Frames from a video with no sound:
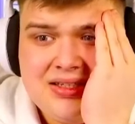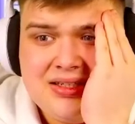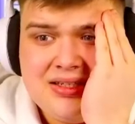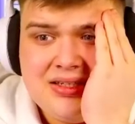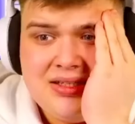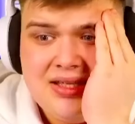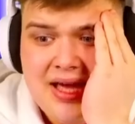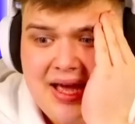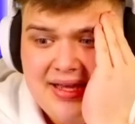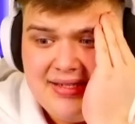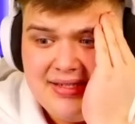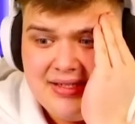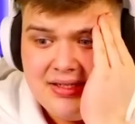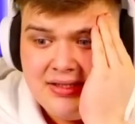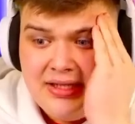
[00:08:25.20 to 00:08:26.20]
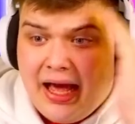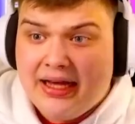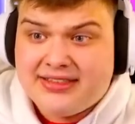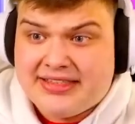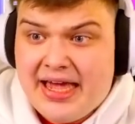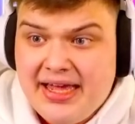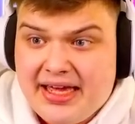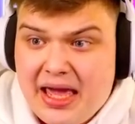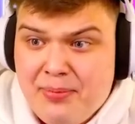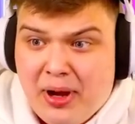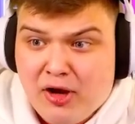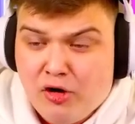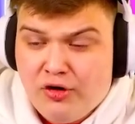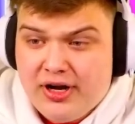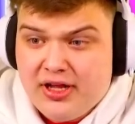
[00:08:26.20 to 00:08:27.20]
Yes. Nice. 10k back
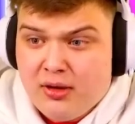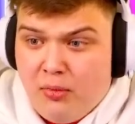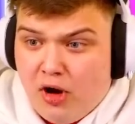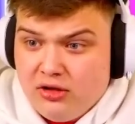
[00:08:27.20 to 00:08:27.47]
already. Come on.